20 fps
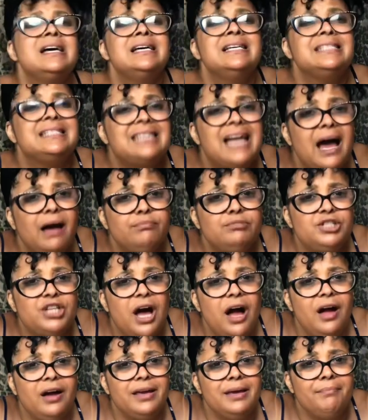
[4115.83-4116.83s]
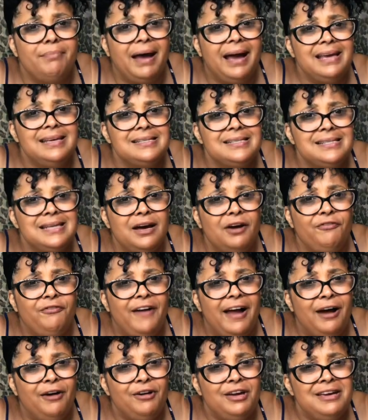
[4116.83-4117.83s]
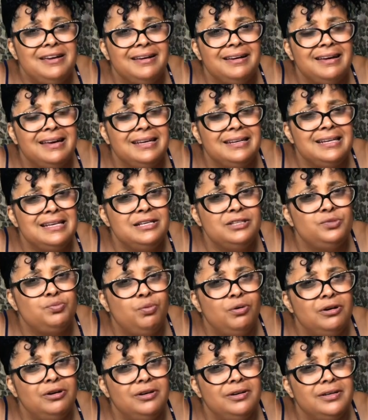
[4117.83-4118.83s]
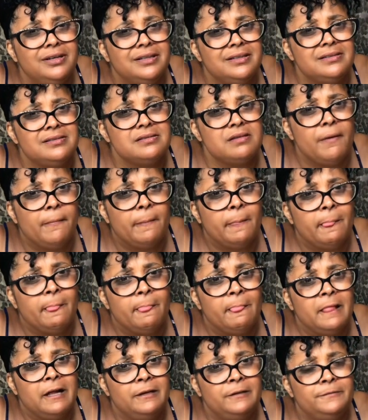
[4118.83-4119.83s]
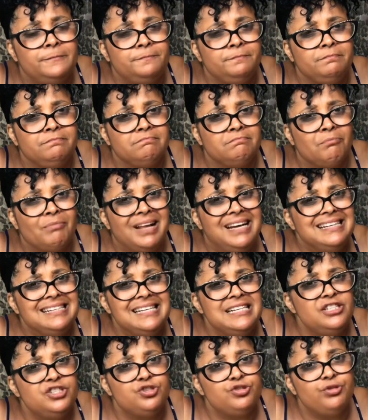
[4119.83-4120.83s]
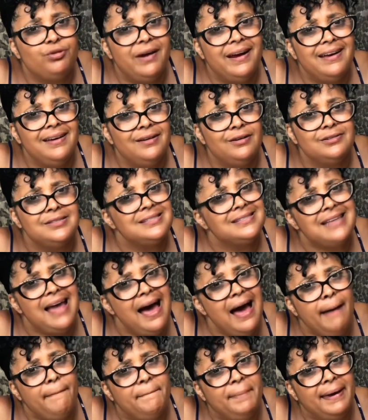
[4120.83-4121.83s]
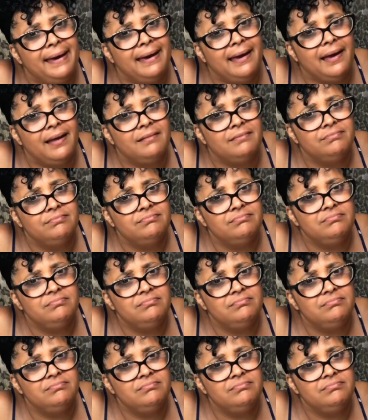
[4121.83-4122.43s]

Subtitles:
Stop jogging by yourself out here in these woods and these trails. Stop it.